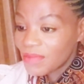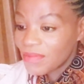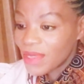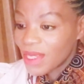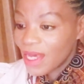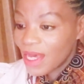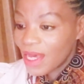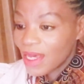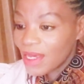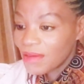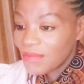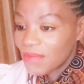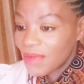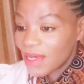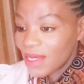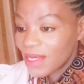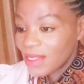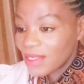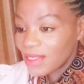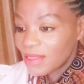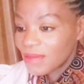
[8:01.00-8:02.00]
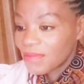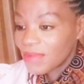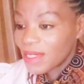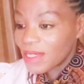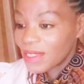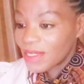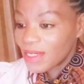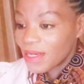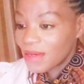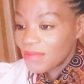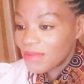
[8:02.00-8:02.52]
behind bars,
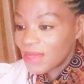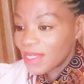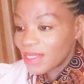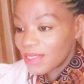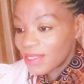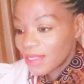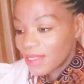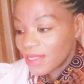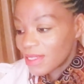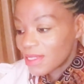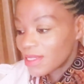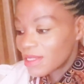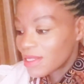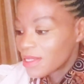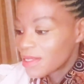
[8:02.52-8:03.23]
Mashaba said.